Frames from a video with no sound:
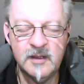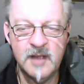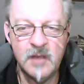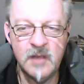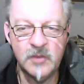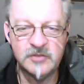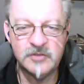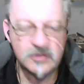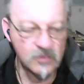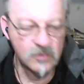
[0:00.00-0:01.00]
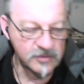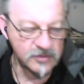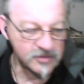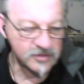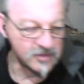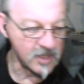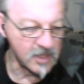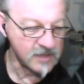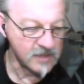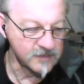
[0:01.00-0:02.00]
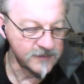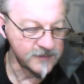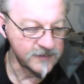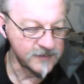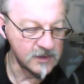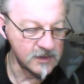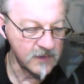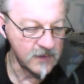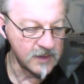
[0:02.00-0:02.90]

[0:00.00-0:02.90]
And once you start to feel that,